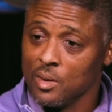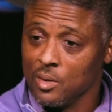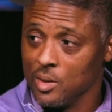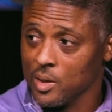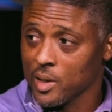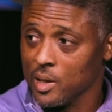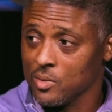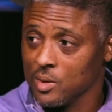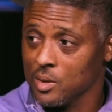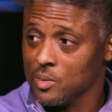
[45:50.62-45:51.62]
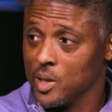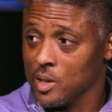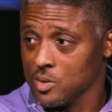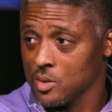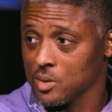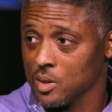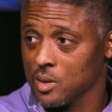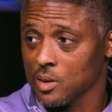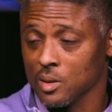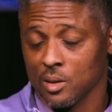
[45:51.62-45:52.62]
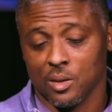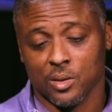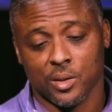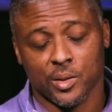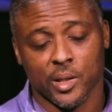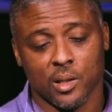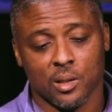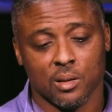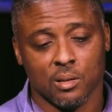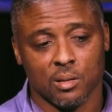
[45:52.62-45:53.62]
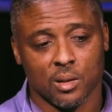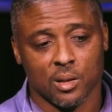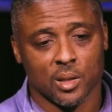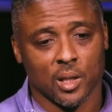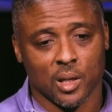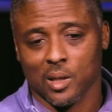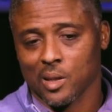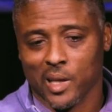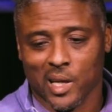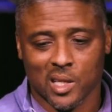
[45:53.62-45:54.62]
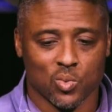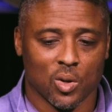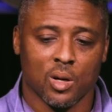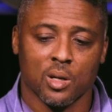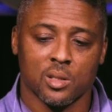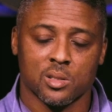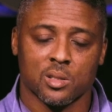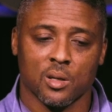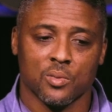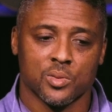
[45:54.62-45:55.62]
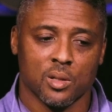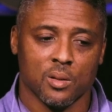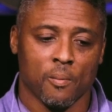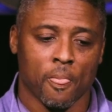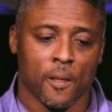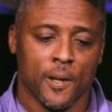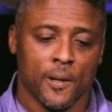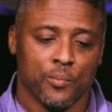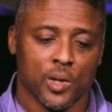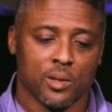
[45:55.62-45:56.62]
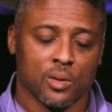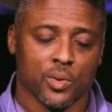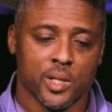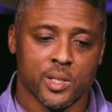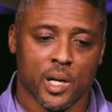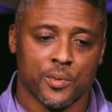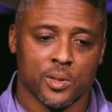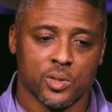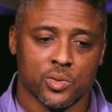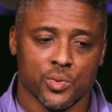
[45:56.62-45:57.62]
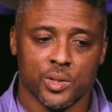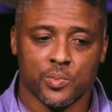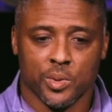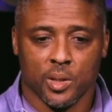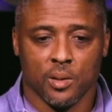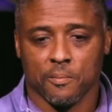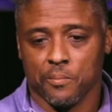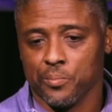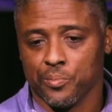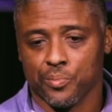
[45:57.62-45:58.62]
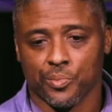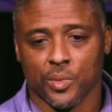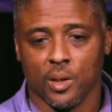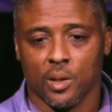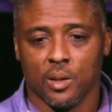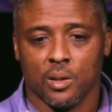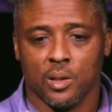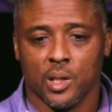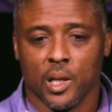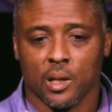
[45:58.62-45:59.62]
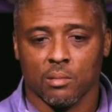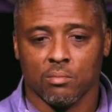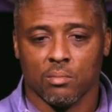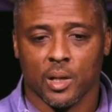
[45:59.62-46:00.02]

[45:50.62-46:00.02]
look after them. That's your thing, you know? And I thank God the guys were caught and stuff, so... Nothing crazy happened in the streets, but yeah,